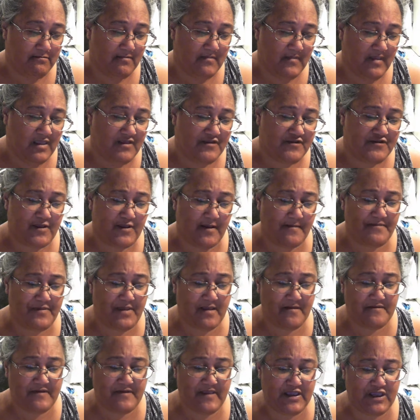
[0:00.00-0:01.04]

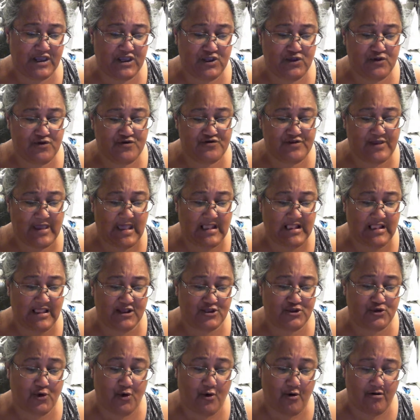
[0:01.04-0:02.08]
Sometimes they can use the
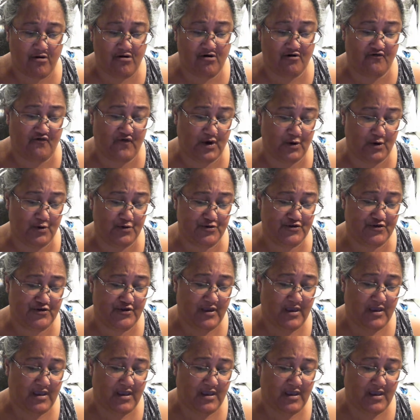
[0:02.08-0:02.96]
electoral votes,